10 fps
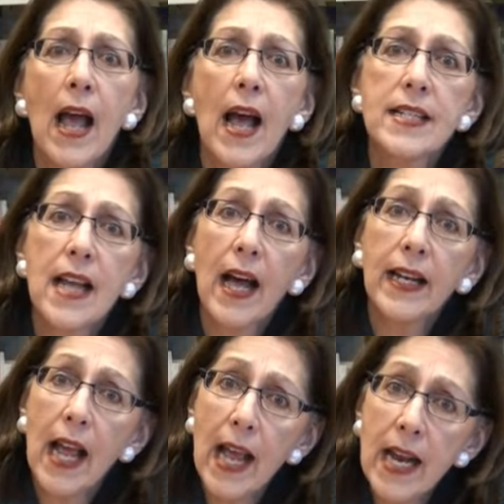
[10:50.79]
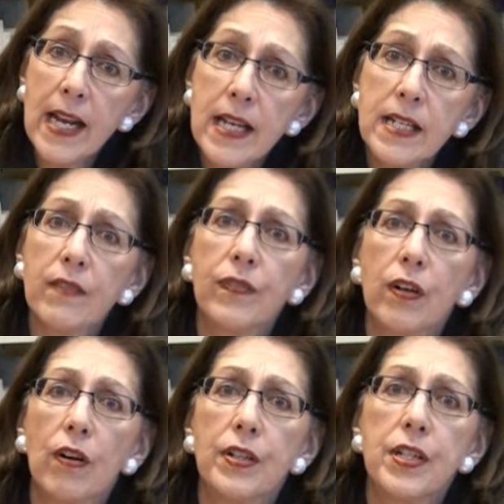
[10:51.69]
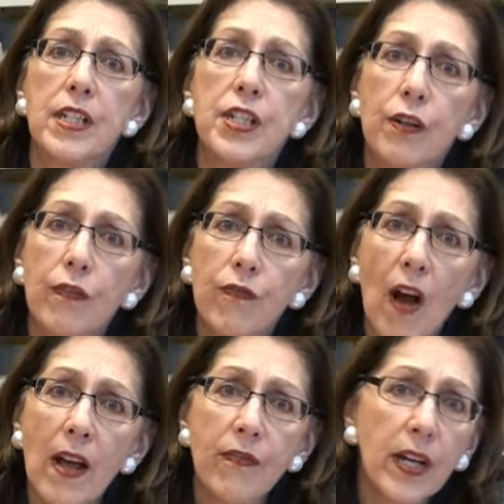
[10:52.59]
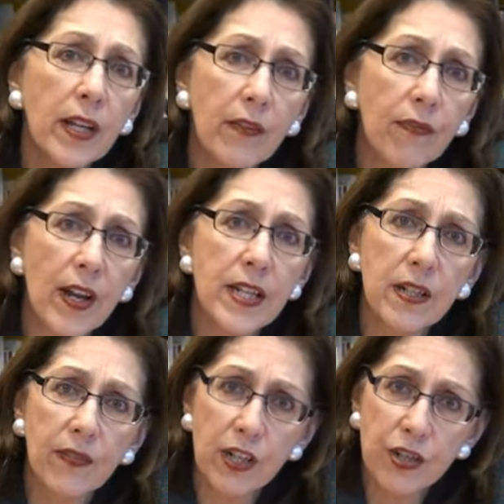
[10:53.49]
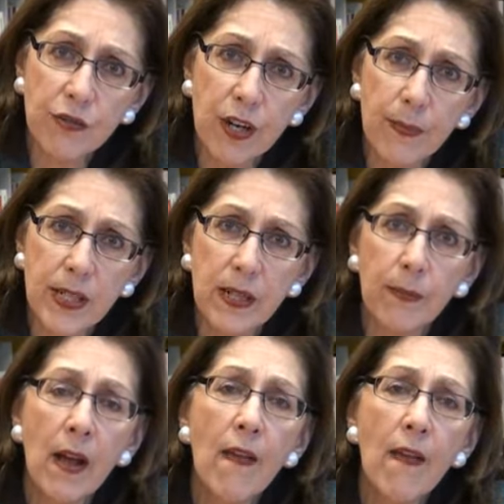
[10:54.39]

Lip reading: has had any difficulty surviving in the face of extremism,